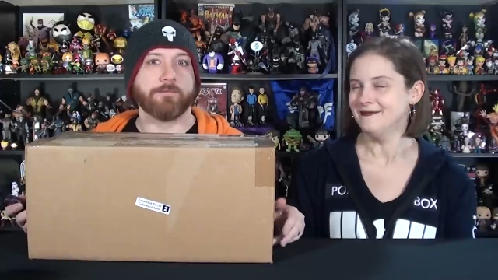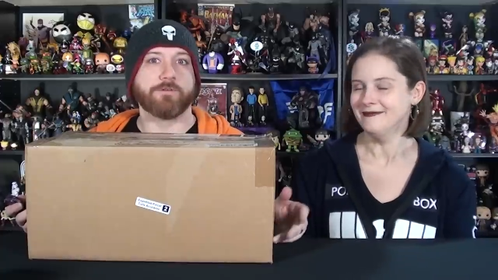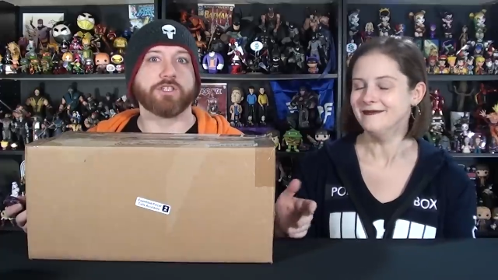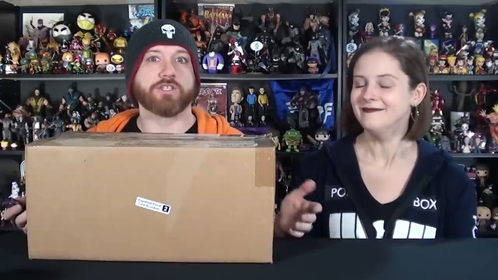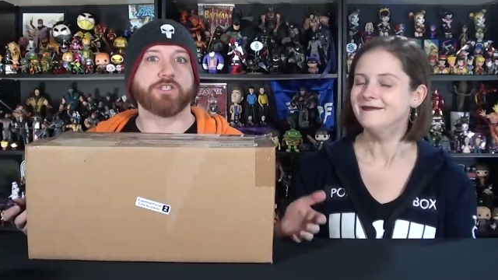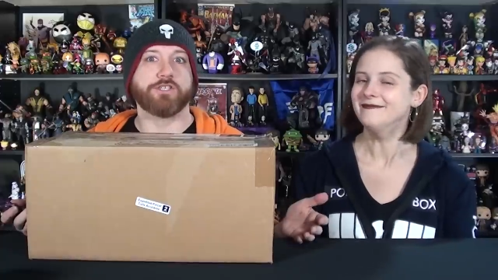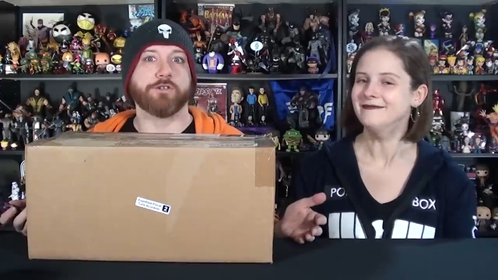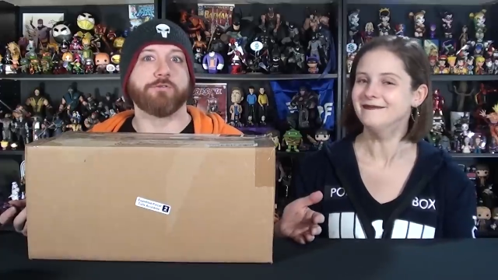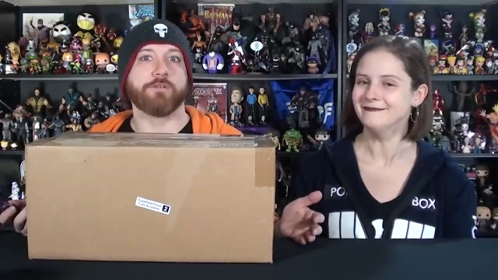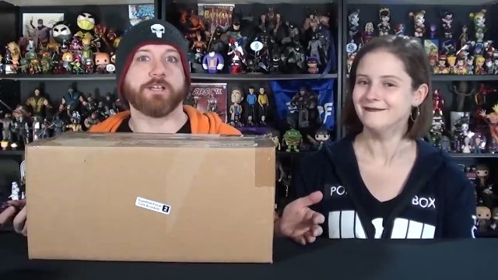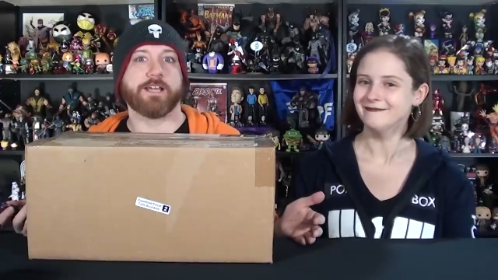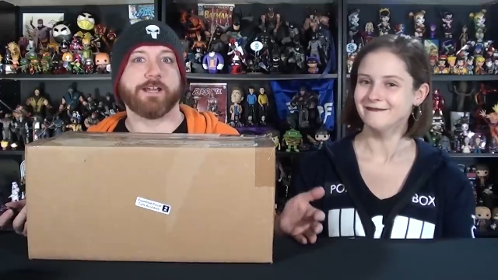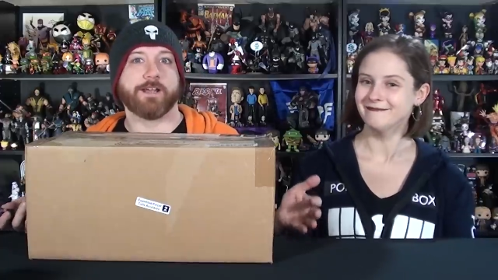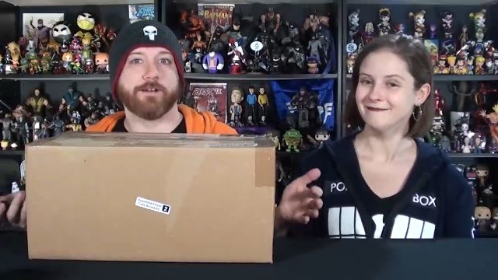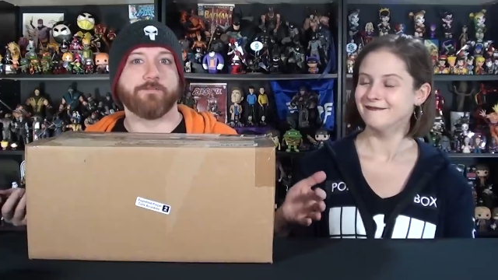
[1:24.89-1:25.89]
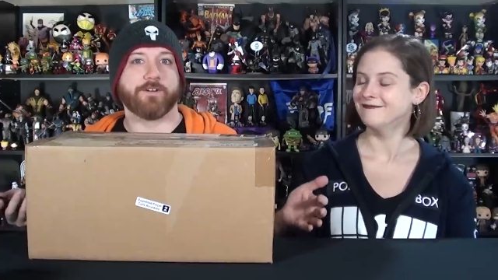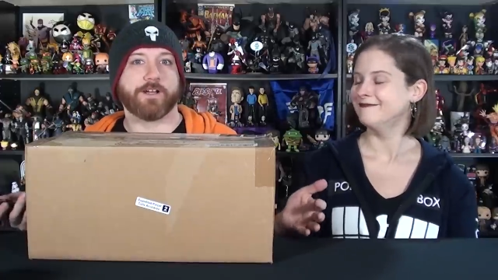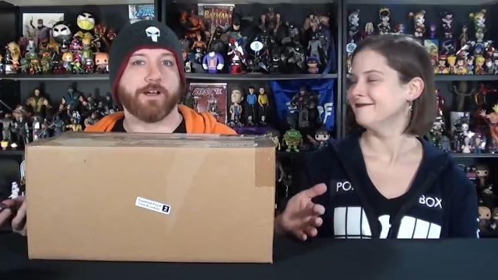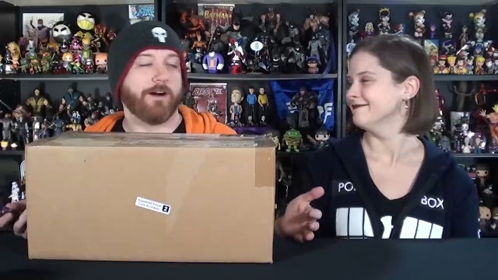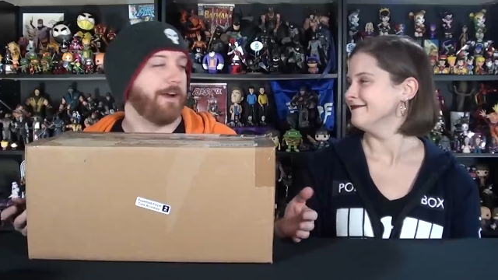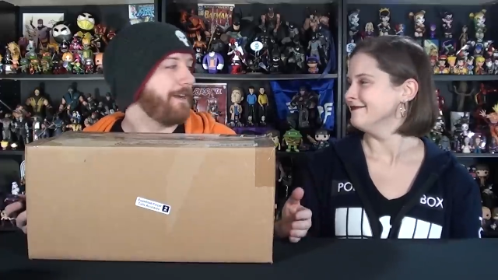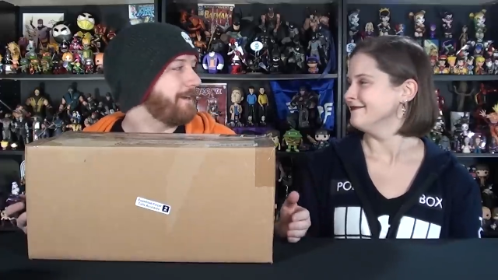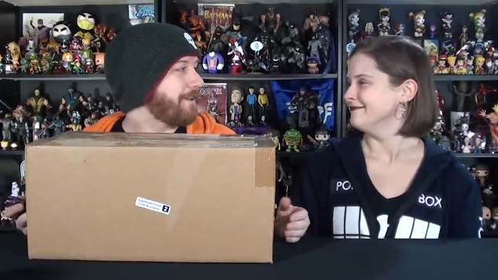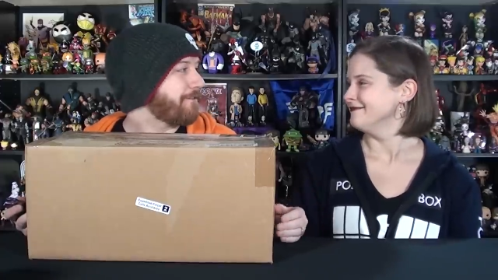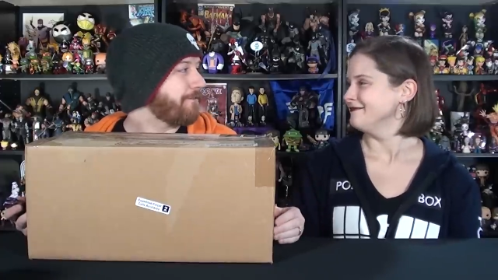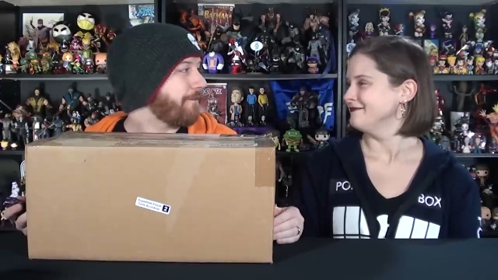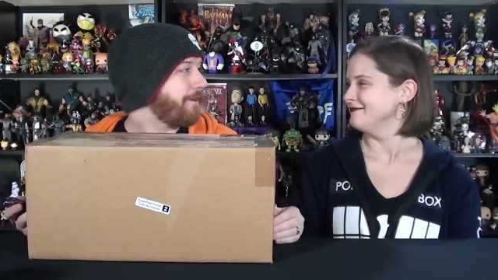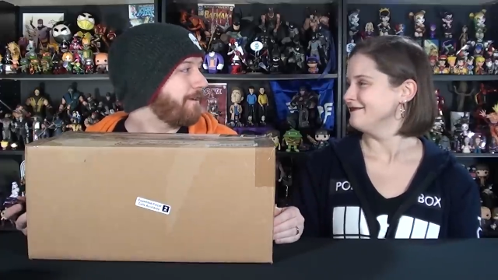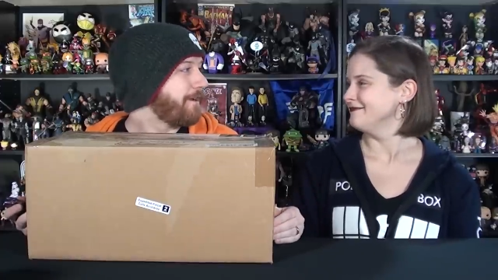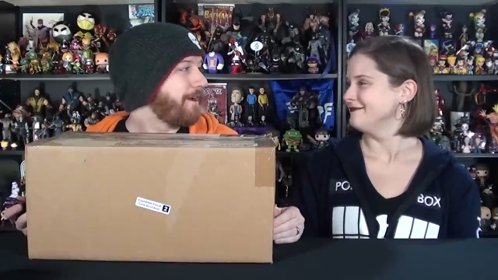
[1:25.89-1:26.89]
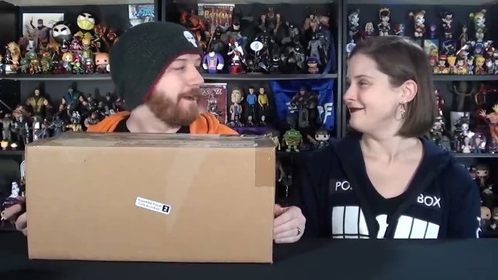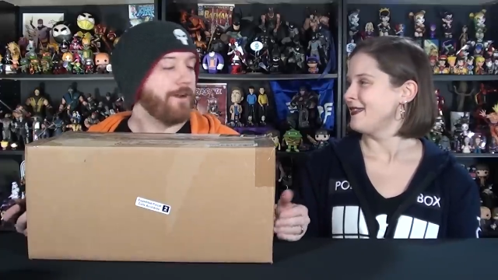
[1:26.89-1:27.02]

Speaker 1: I'm just doing it out of a kindness, right?